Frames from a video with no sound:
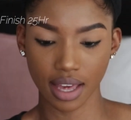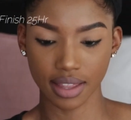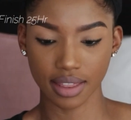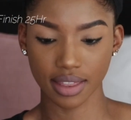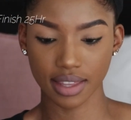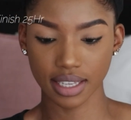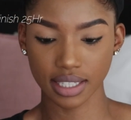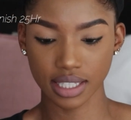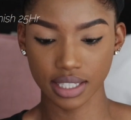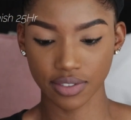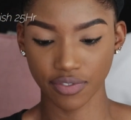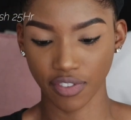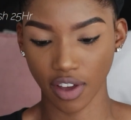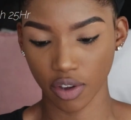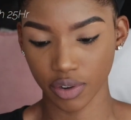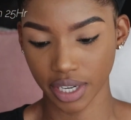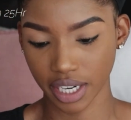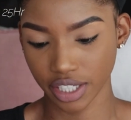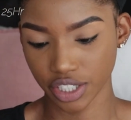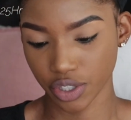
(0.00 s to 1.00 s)
this
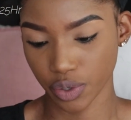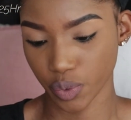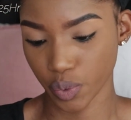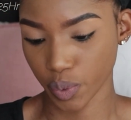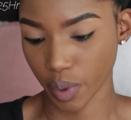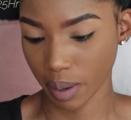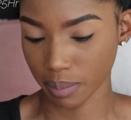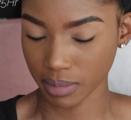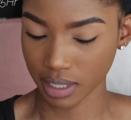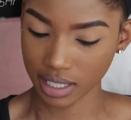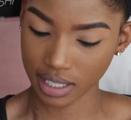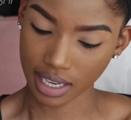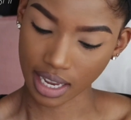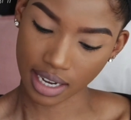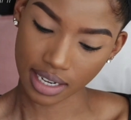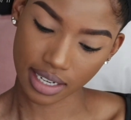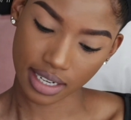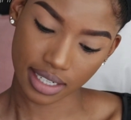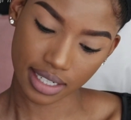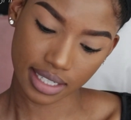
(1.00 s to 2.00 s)
foundation Rimmel
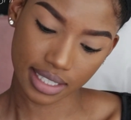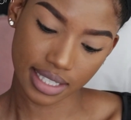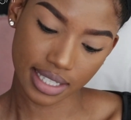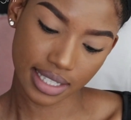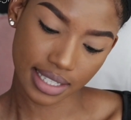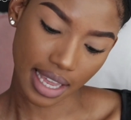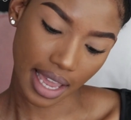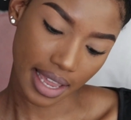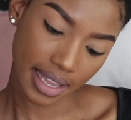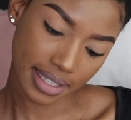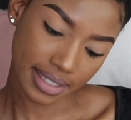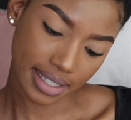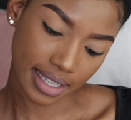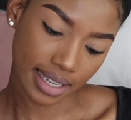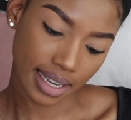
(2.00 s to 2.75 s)
London says